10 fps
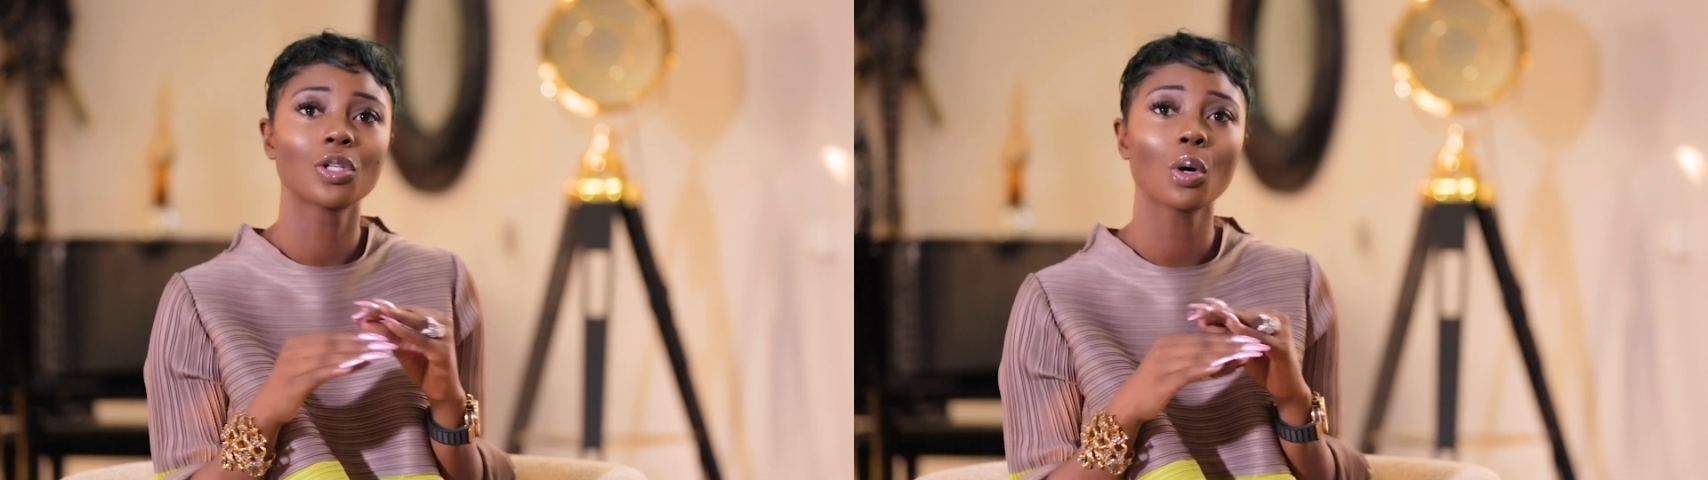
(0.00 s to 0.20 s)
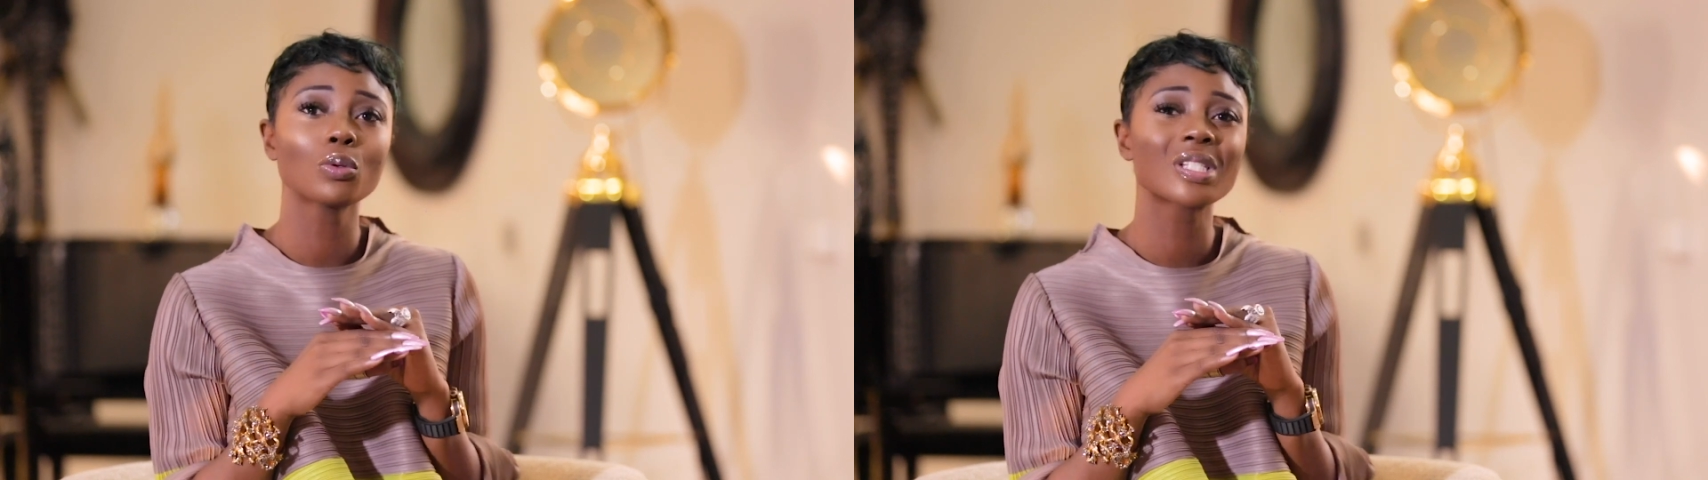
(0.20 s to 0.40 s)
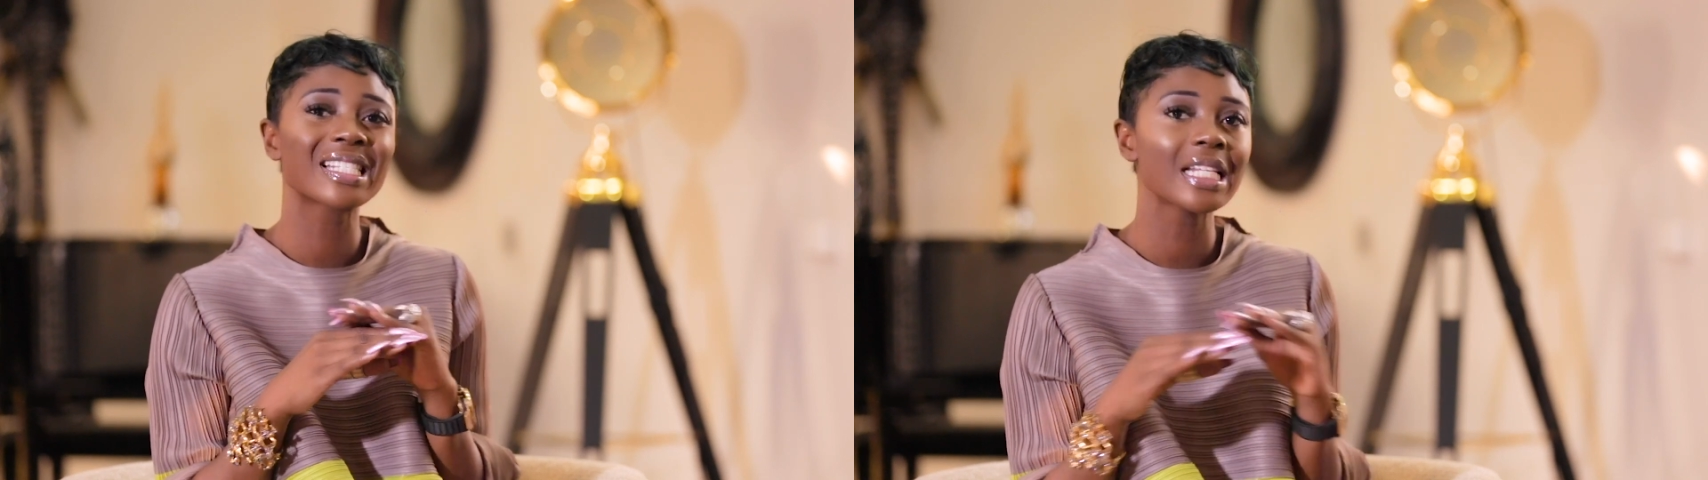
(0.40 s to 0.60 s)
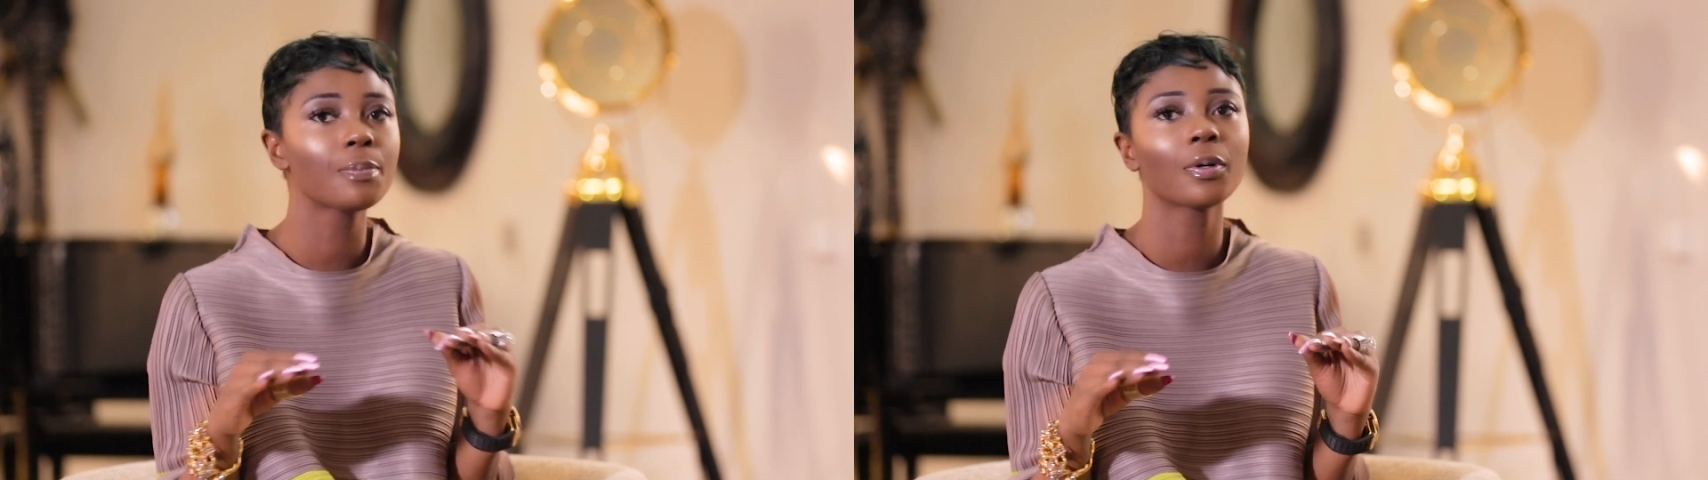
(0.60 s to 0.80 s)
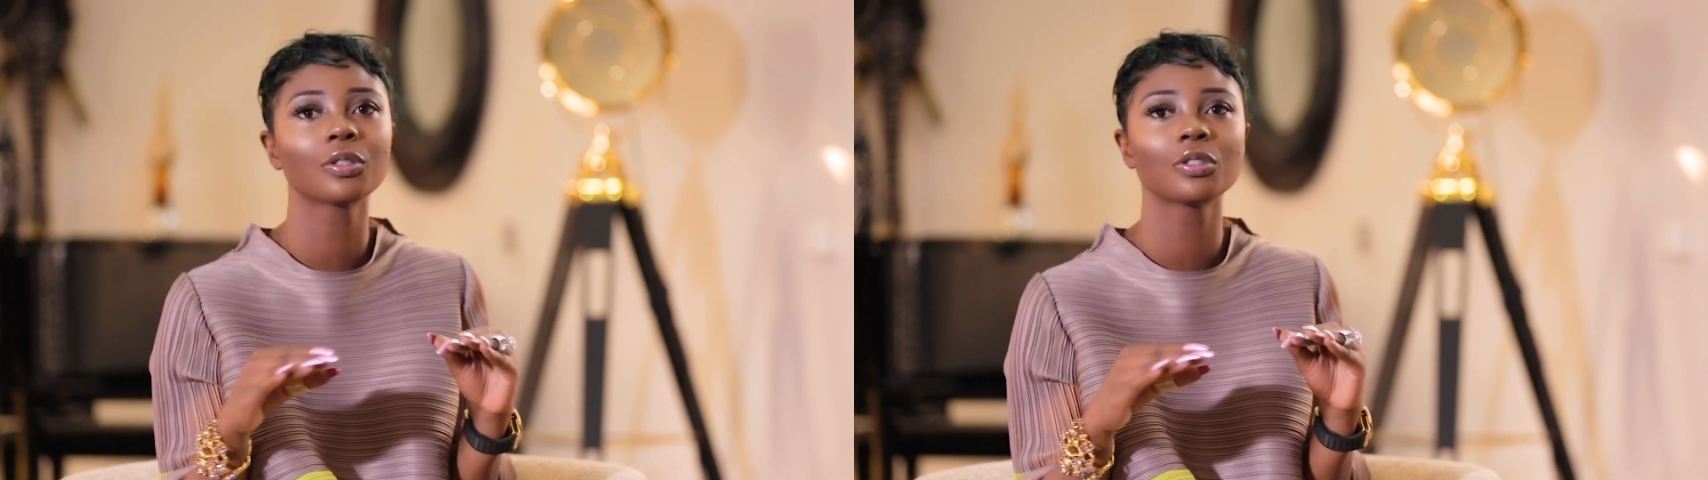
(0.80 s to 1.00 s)
Don't
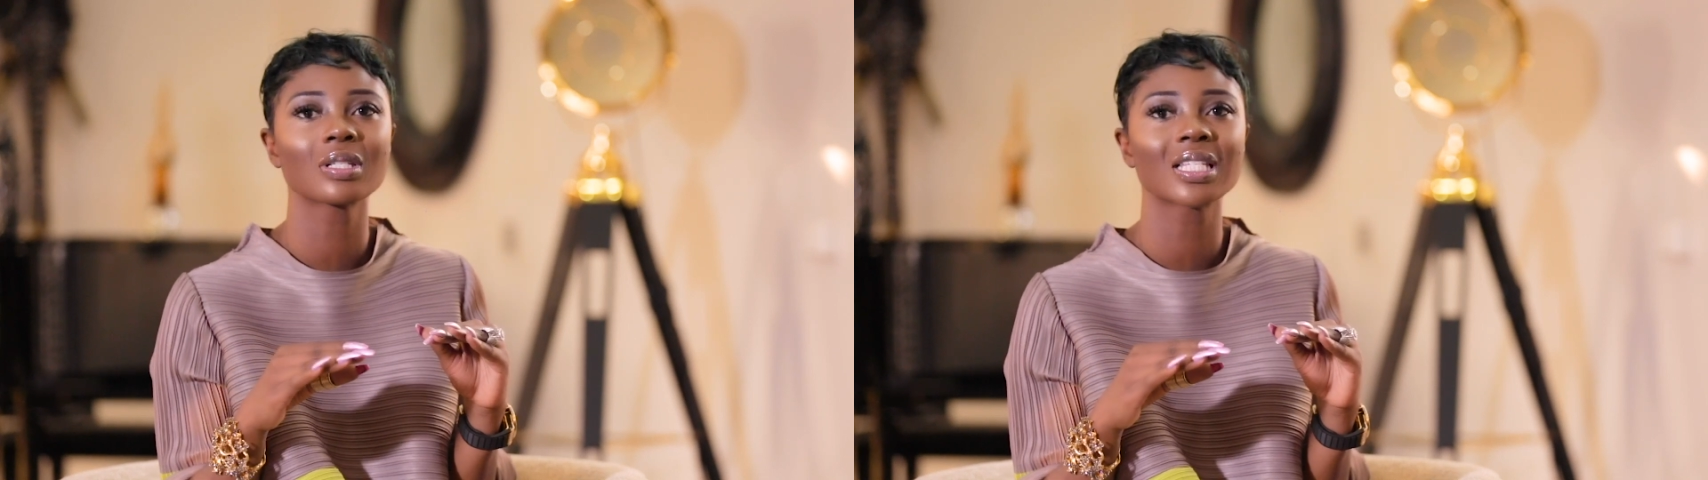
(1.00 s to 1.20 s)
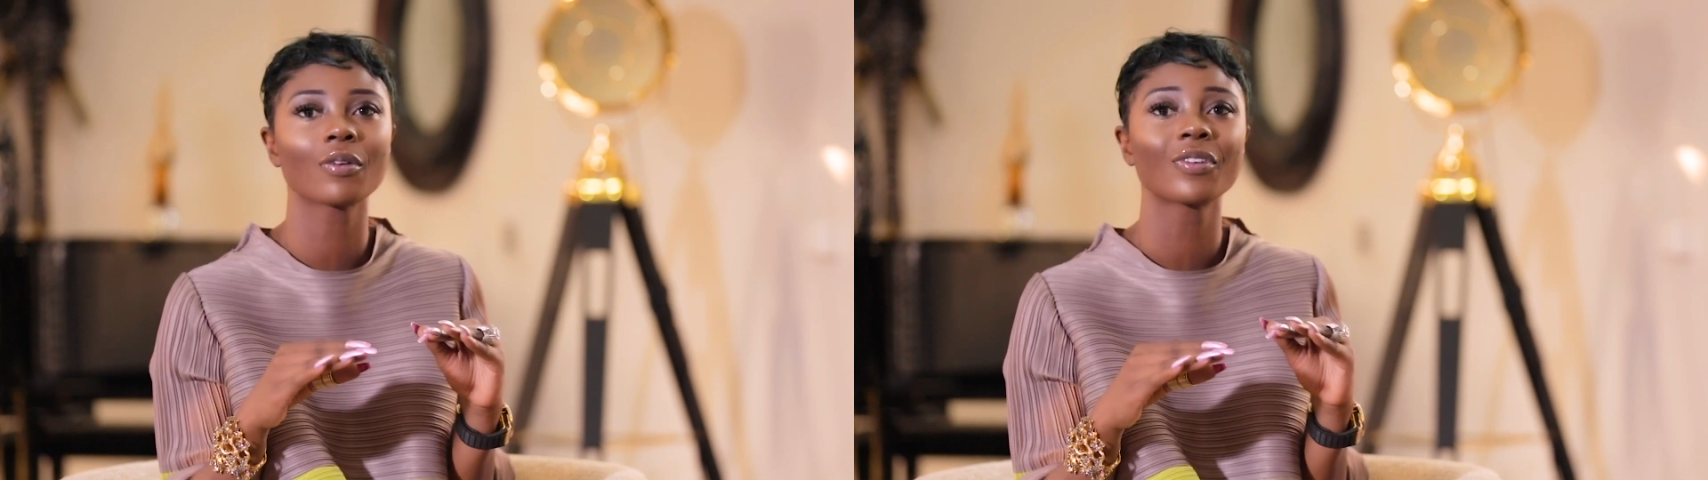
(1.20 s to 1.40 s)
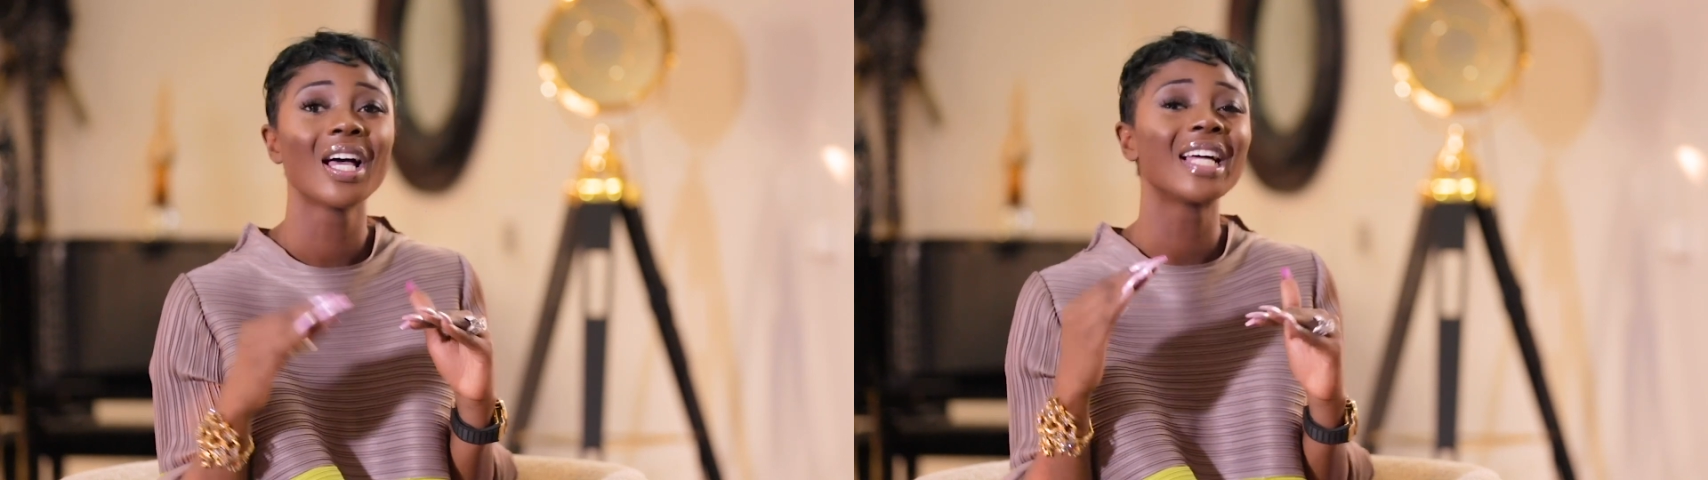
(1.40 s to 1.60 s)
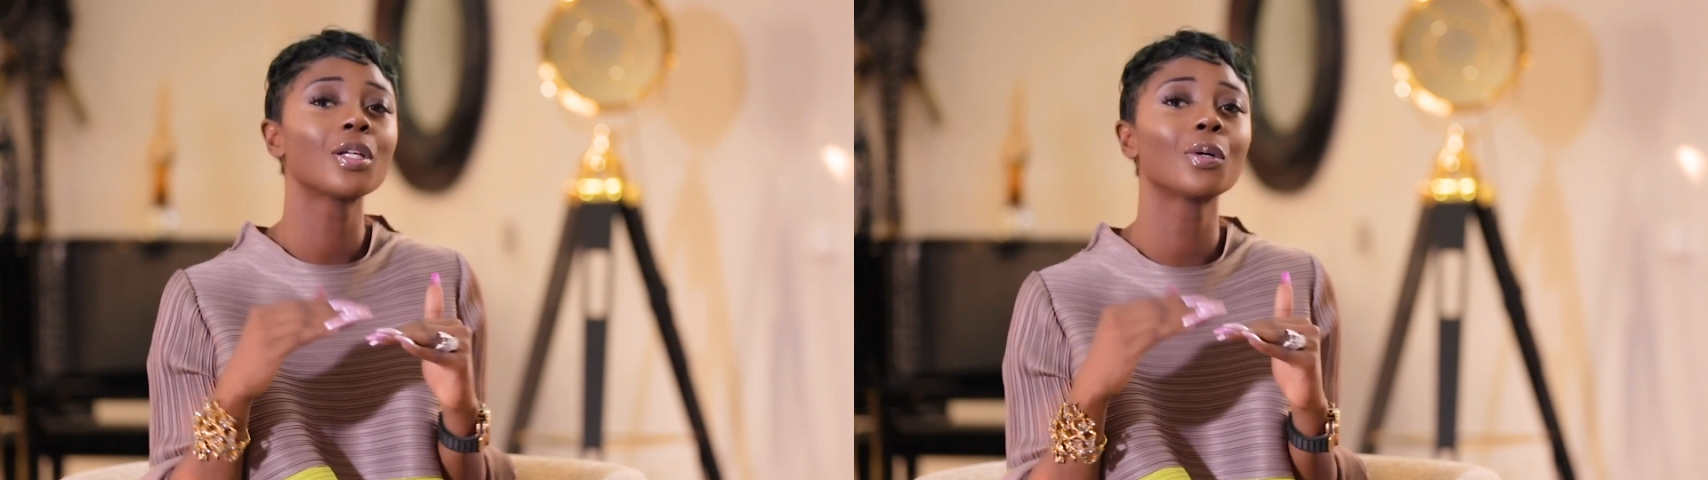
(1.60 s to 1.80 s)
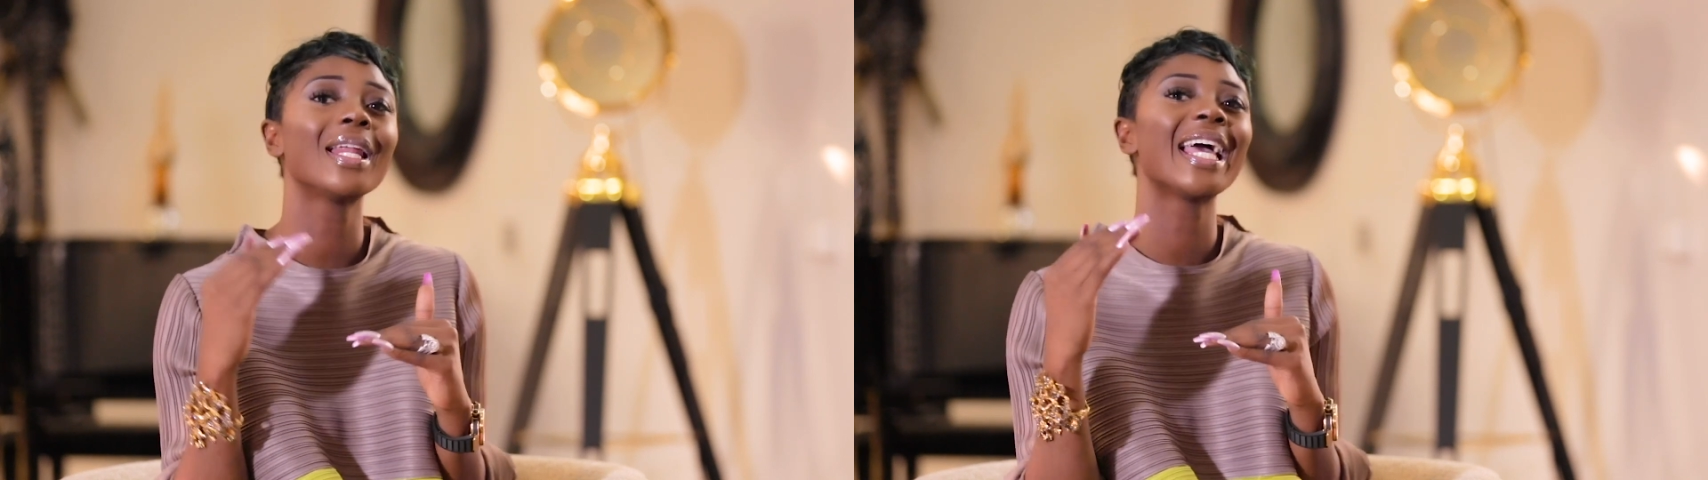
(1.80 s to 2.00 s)
sleep on yourself.
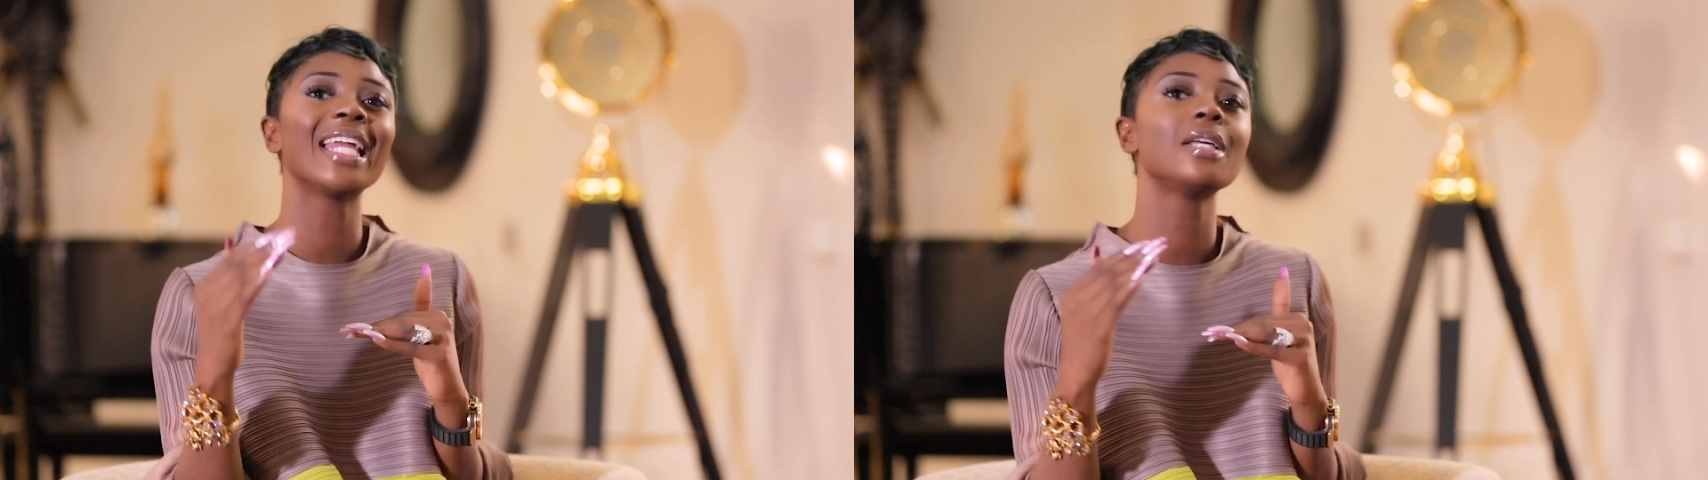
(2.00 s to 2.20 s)
Don't let